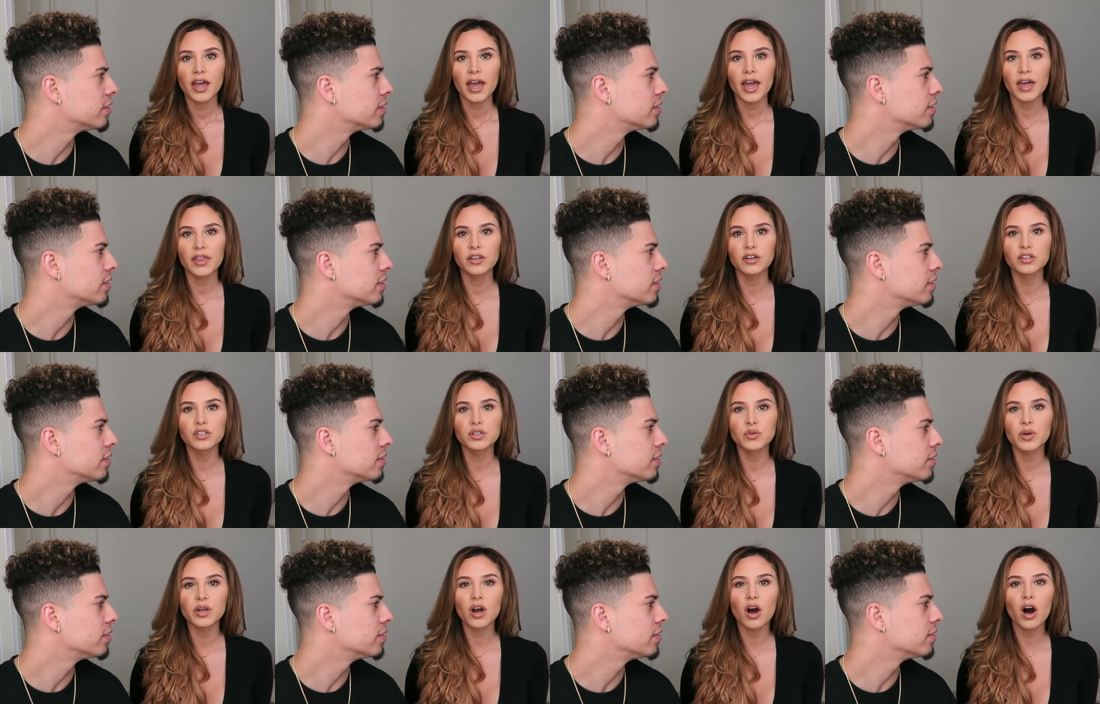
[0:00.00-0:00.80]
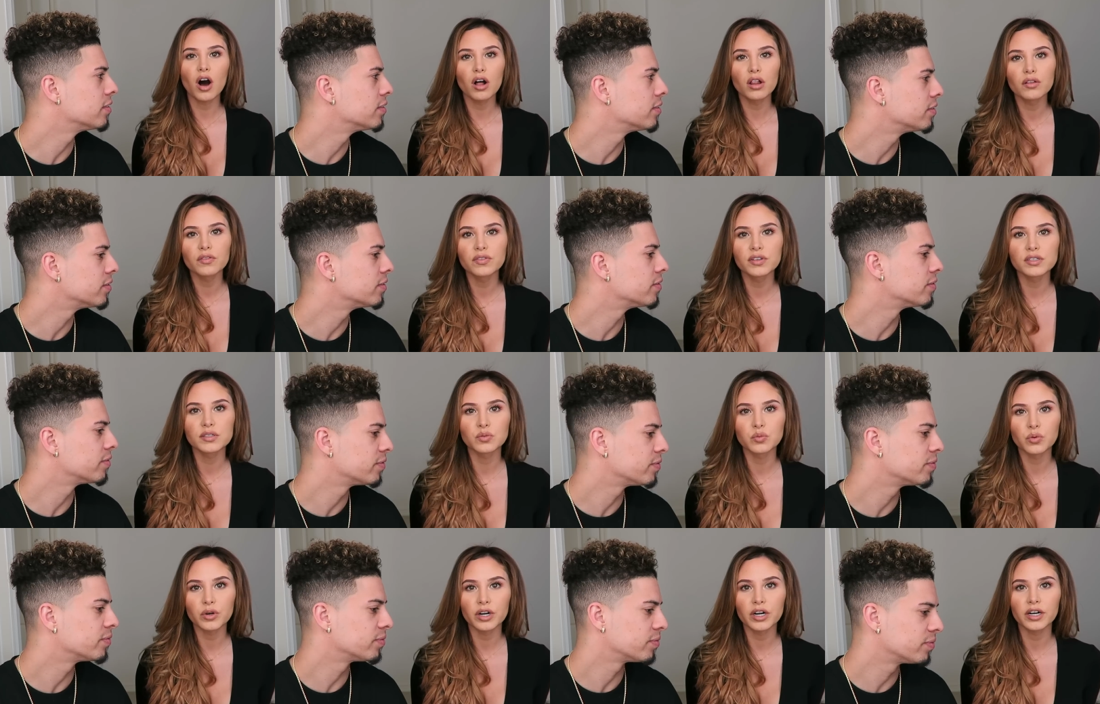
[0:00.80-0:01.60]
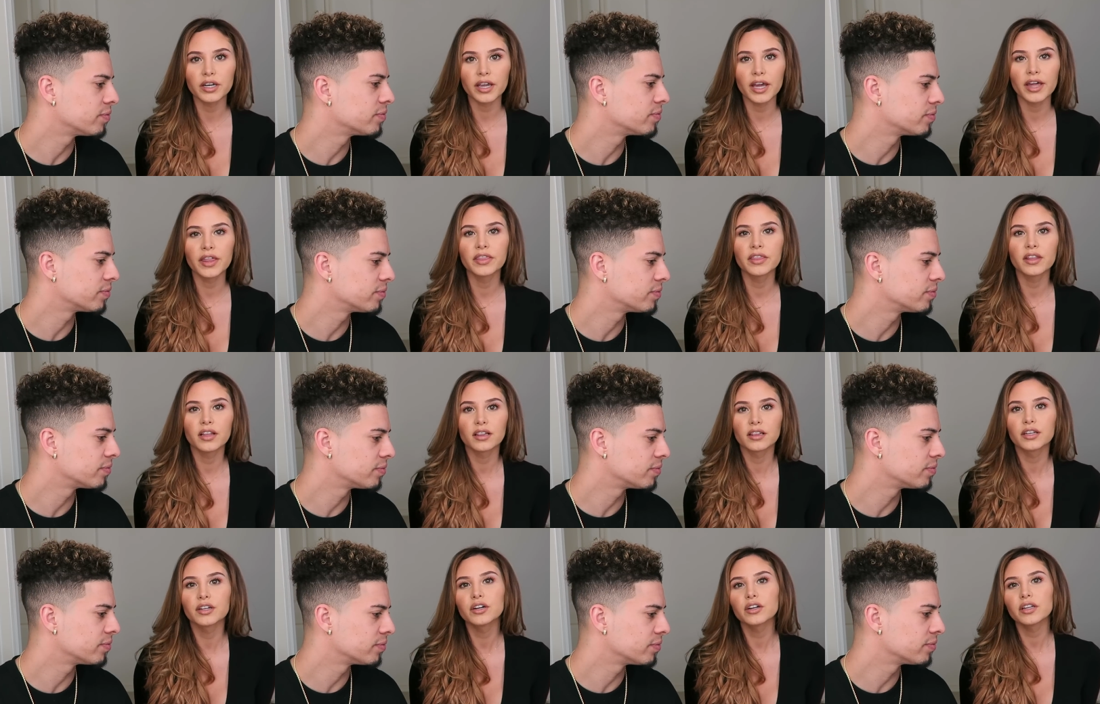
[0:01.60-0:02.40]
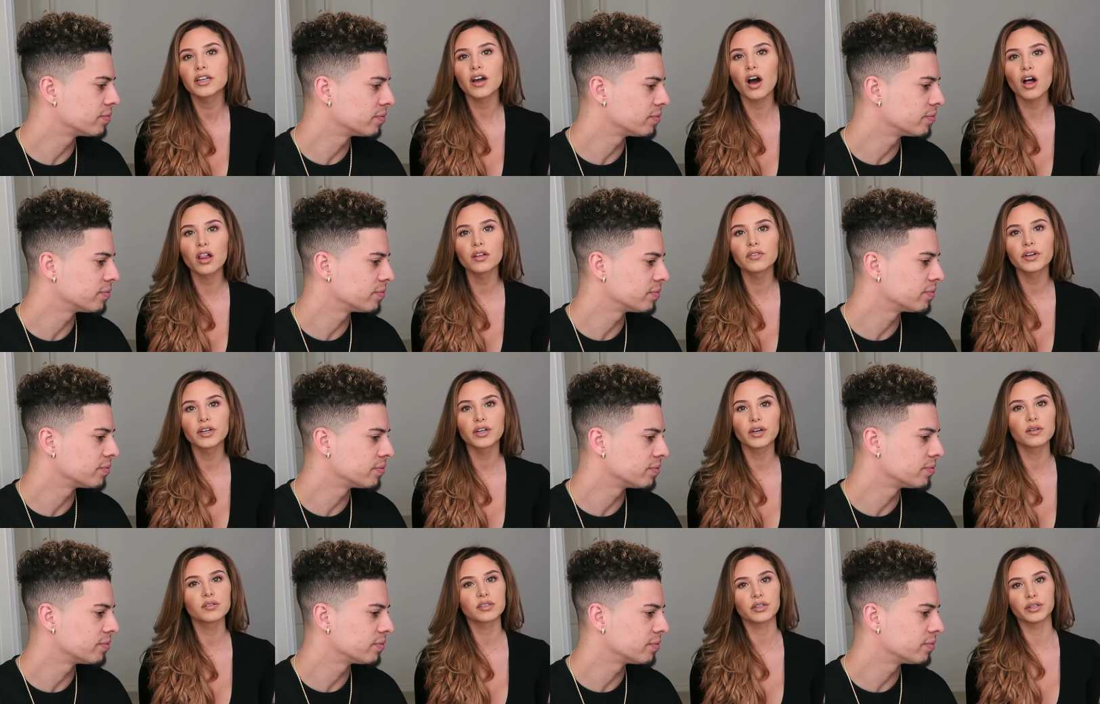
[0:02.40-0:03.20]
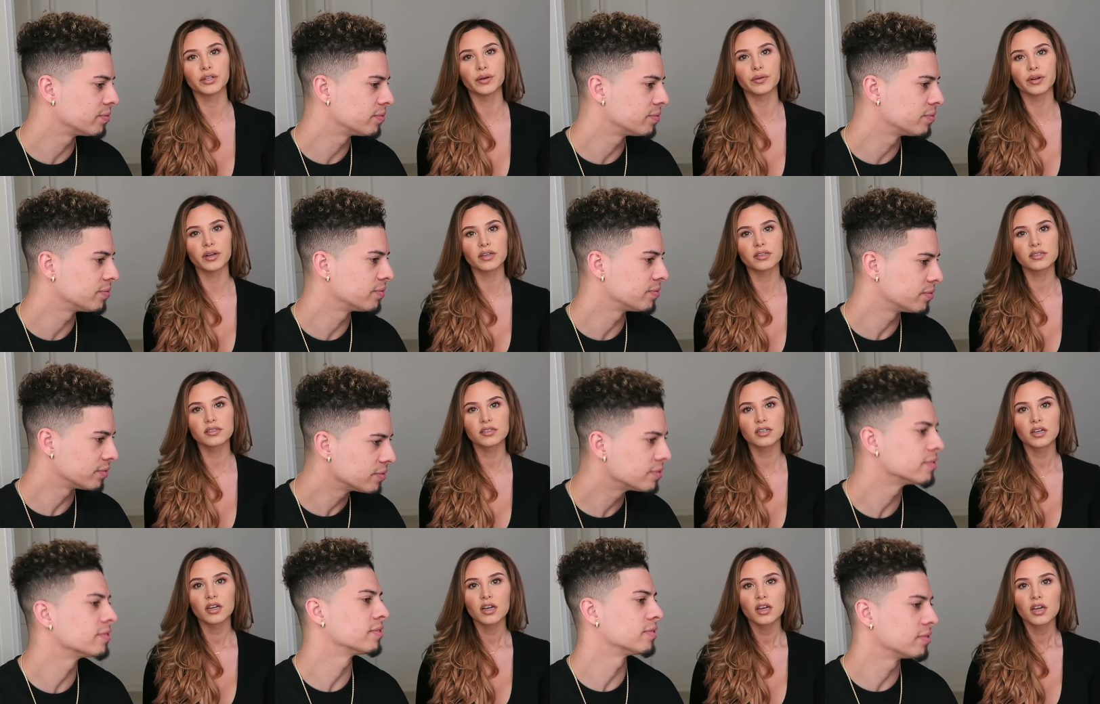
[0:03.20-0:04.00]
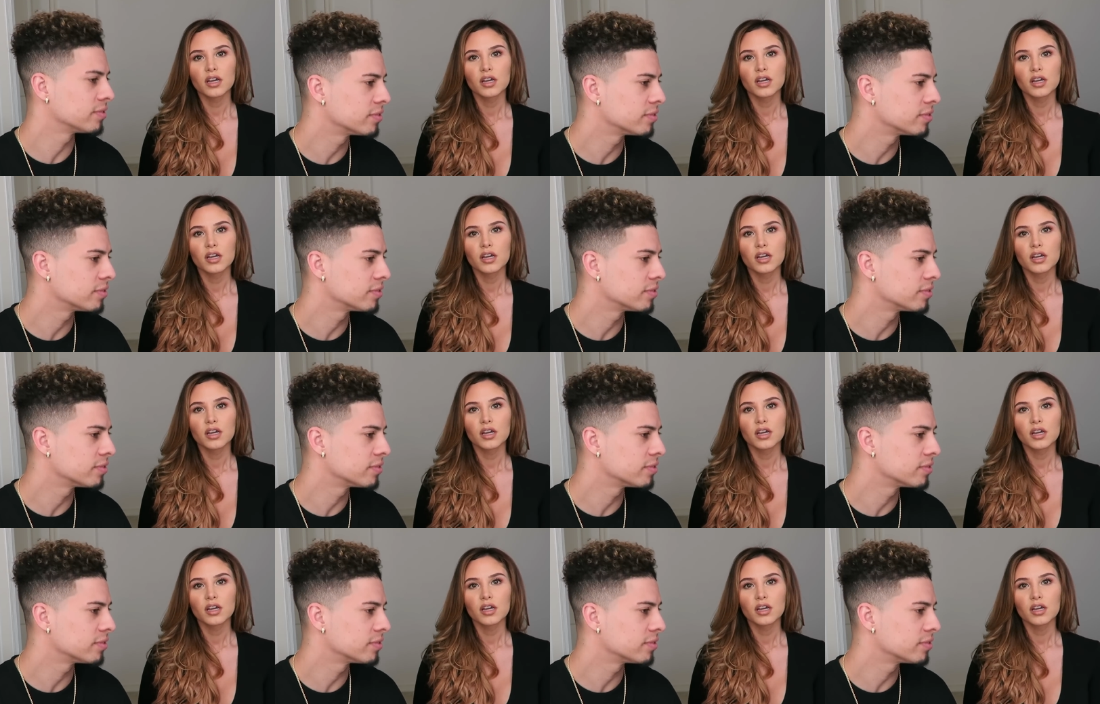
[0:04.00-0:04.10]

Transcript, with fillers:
Speaker 1: and they're doing all of this work and literally all of it goes unnoticed.